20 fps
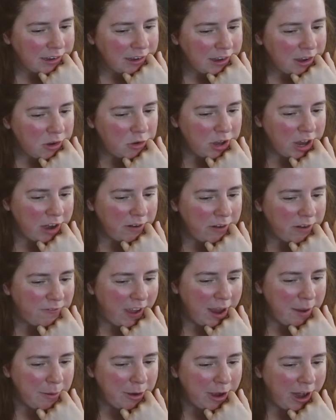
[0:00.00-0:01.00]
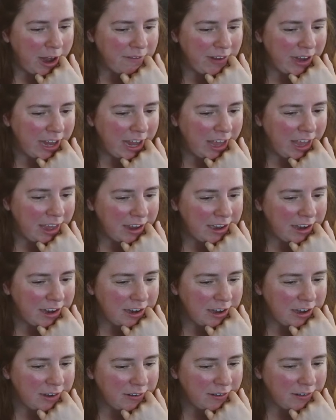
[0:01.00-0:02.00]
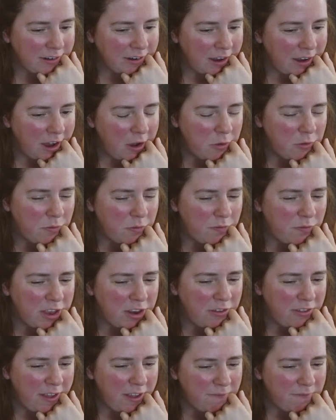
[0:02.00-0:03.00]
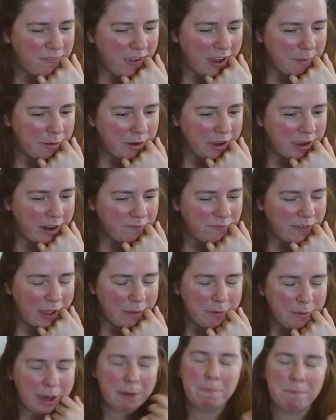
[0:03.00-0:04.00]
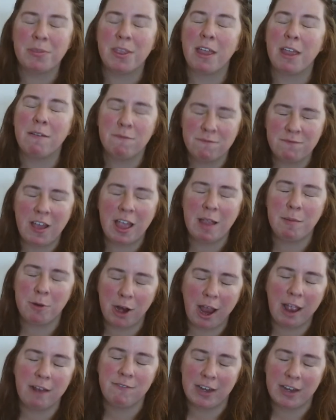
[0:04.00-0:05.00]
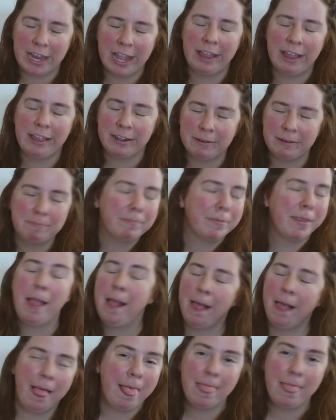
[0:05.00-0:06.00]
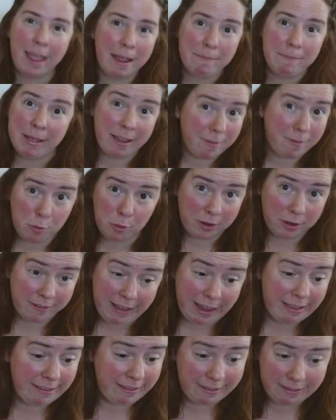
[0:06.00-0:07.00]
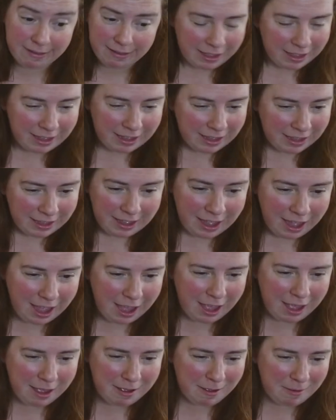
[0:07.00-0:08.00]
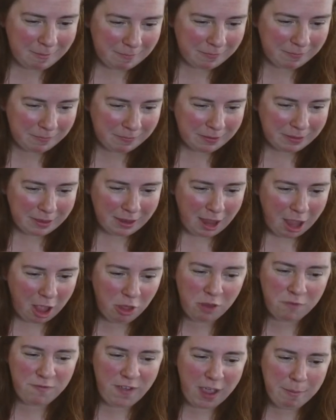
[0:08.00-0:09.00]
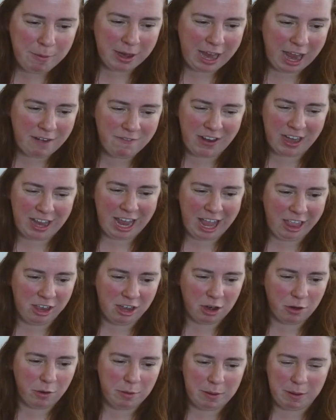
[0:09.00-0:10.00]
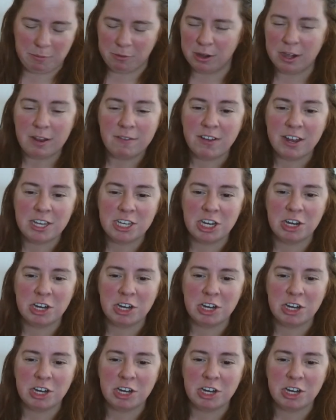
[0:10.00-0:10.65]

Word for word: we oh, got a fiber advent calendar. You're Oh, did you say fiber, not fabric? Fiber advent calendar. That makes more sense. Um, although fabric advent calendar would be pretty fun too.